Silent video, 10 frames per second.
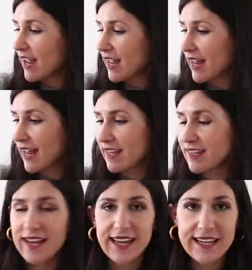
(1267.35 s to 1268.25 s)
Uh,
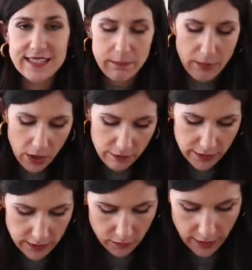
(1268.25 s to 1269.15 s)
and yeah, like I said,
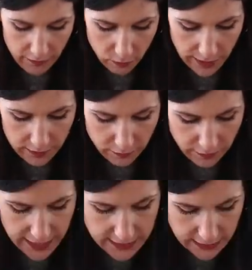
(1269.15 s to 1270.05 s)
perfect if you have wide
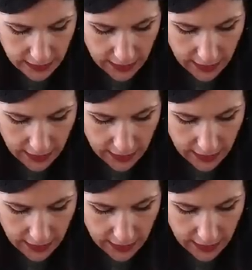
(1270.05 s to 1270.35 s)
feet.